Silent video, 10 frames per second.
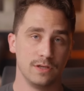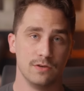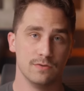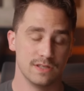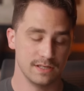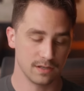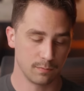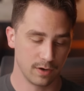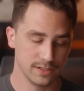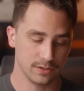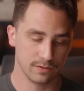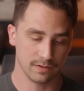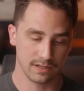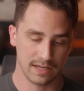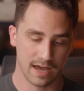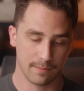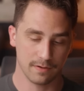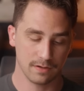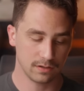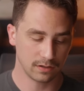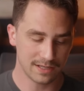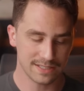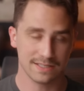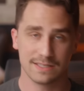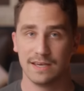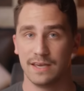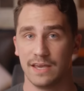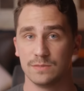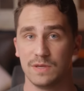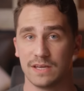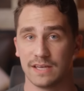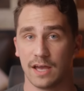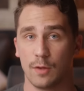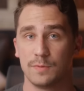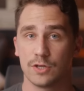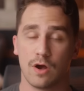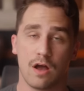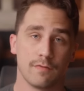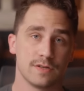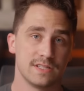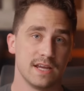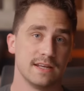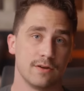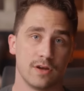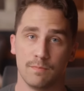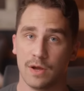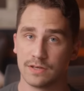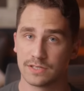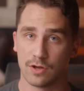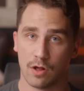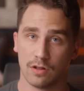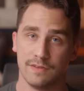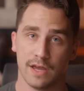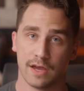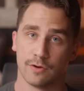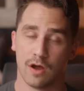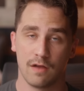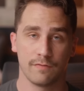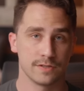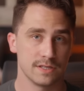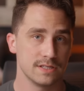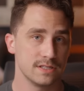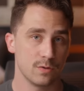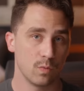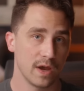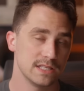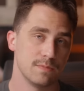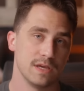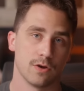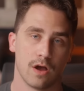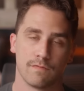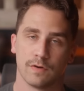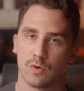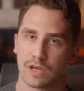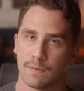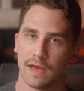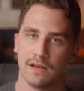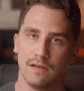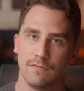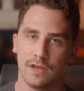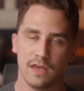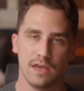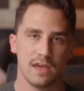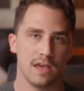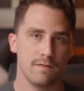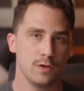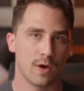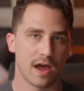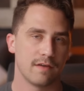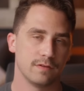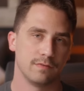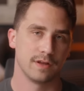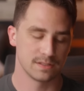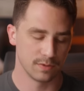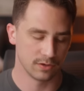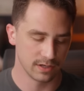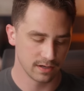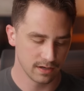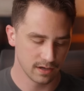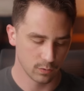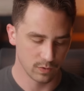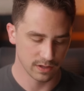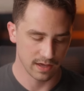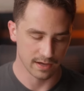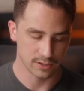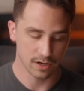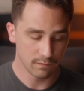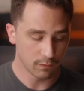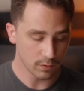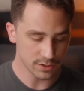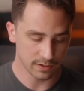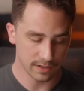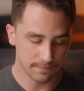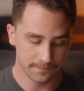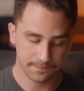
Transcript: use these appraisal gap clauses is because it helps their offer stand out amongst all the other offers. This is a way to make your offer more competitive if you have the flexibility with cash. Unfortunately,